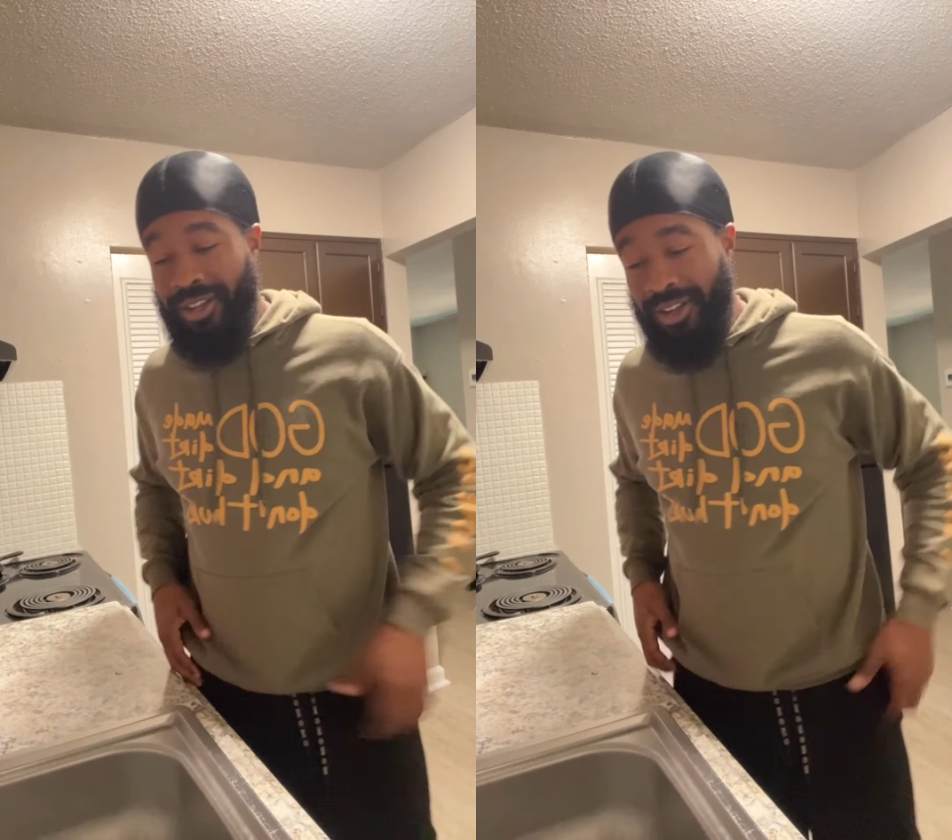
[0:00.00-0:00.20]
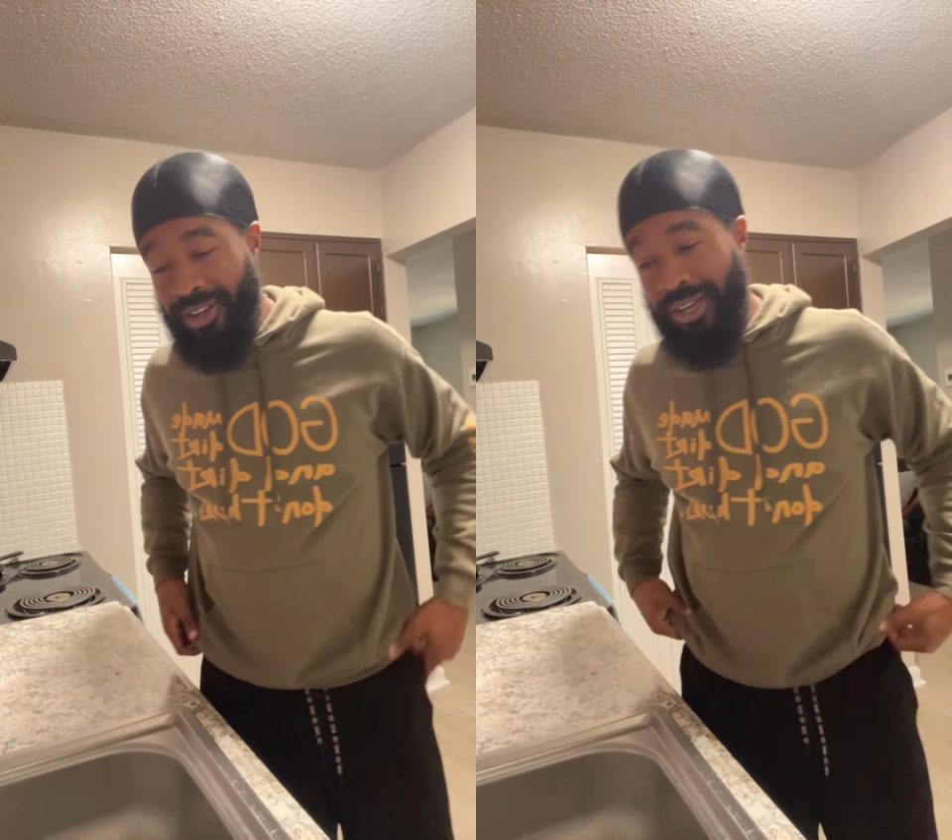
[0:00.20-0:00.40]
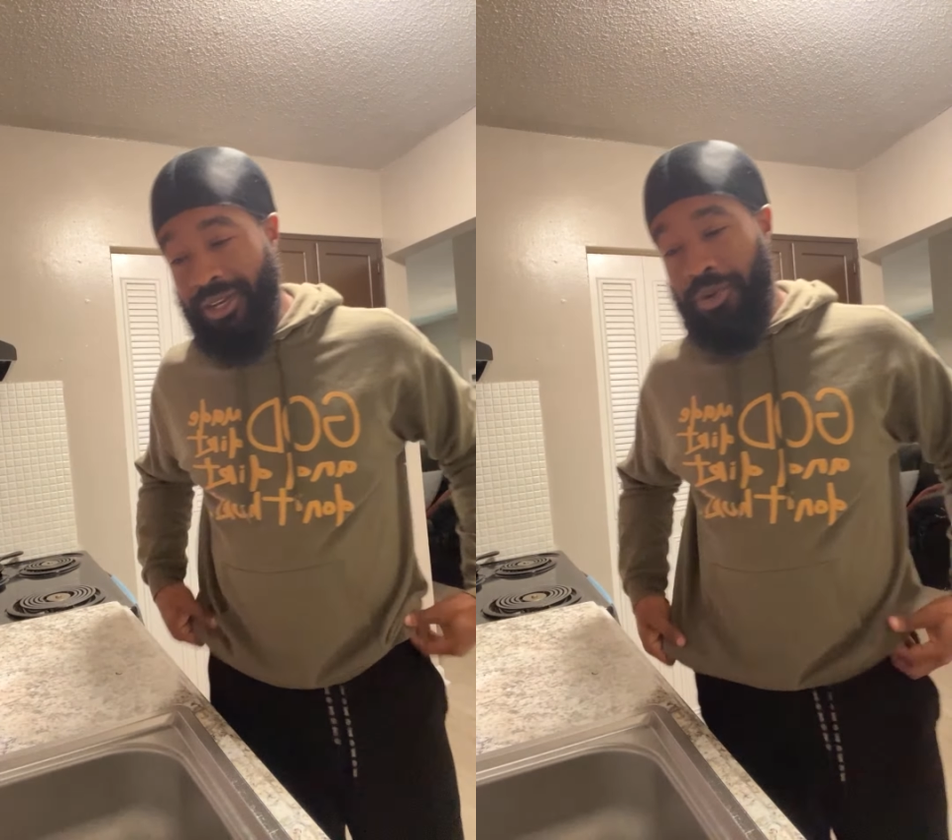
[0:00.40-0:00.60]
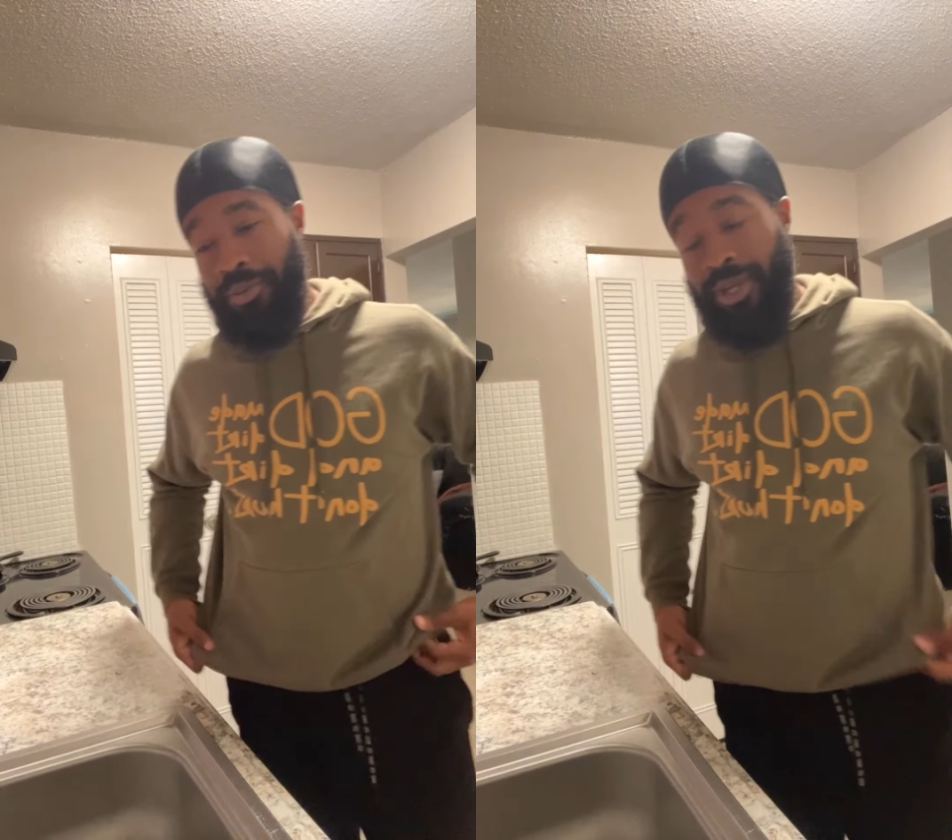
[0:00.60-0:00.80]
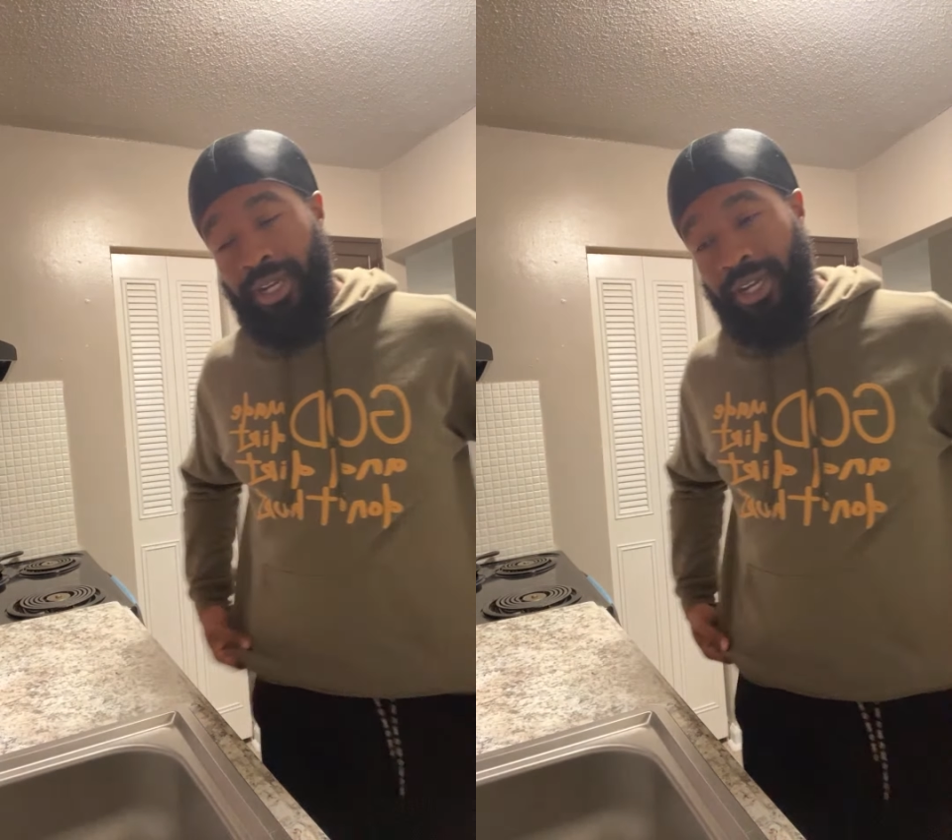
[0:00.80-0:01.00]
ugly
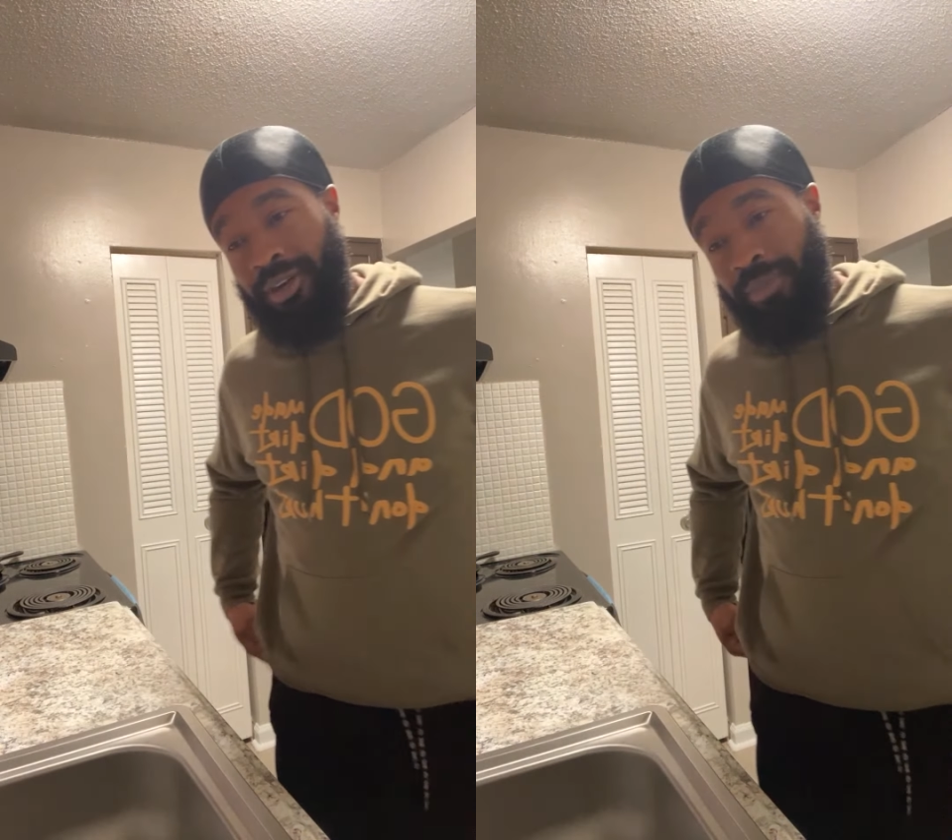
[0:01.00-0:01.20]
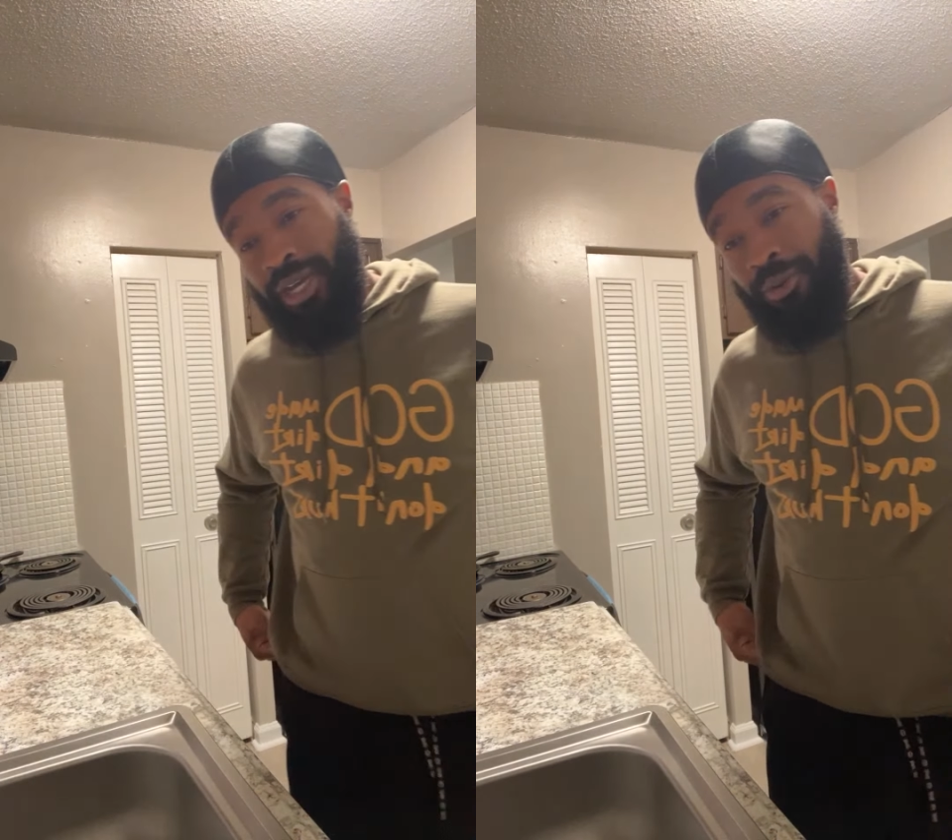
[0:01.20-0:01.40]
women that come out the